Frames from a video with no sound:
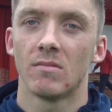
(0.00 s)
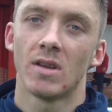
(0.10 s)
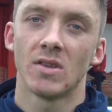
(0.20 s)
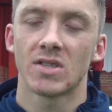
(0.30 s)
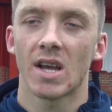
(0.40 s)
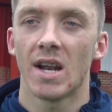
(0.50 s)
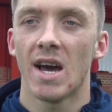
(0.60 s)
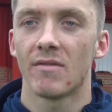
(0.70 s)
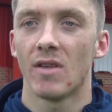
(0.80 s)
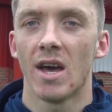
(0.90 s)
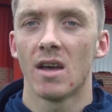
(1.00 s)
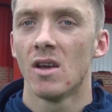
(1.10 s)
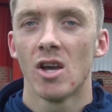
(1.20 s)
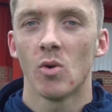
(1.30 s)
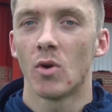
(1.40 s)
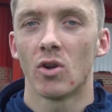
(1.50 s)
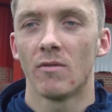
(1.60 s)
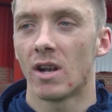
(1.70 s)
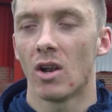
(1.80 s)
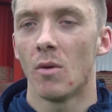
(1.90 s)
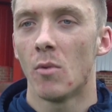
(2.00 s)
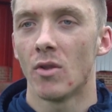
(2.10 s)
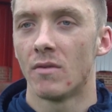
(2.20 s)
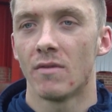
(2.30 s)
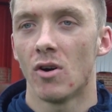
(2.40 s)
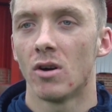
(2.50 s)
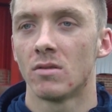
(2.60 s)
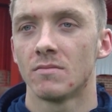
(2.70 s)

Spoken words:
in the second half there. We could have had a lot more than 4.